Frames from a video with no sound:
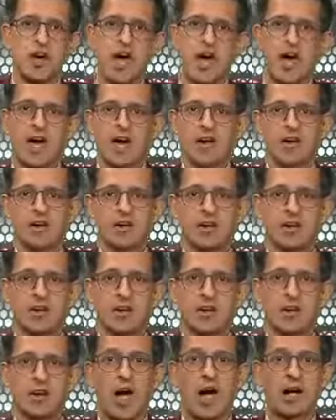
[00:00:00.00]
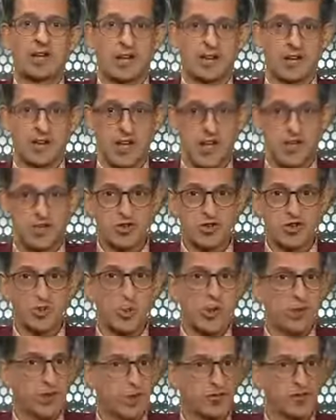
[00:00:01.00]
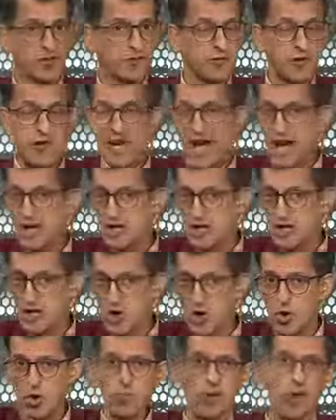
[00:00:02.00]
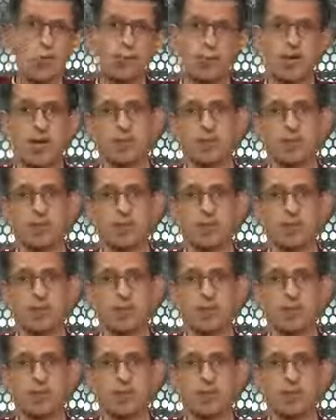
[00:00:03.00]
and had concussion, went off the field, had no more